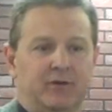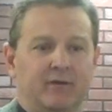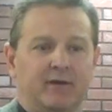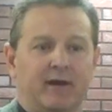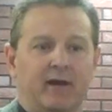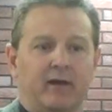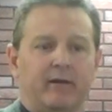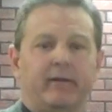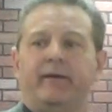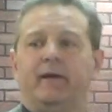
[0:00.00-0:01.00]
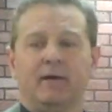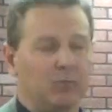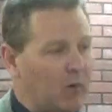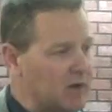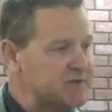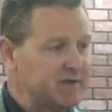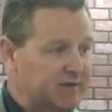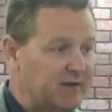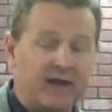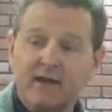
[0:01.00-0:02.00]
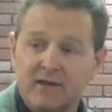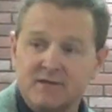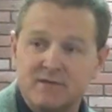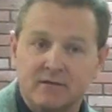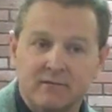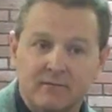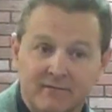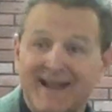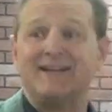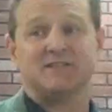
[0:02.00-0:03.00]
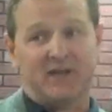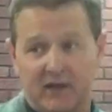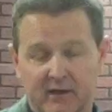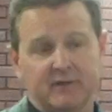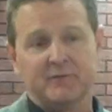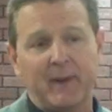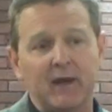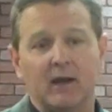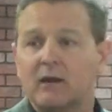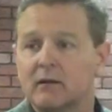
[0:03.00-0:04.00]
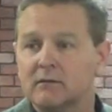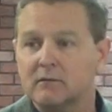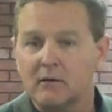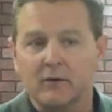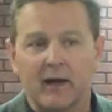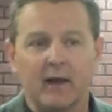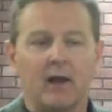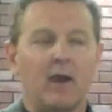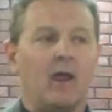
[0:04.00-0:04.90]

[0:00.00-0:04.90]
to the debt. And in Washingtonese, that's cutting spending, okay?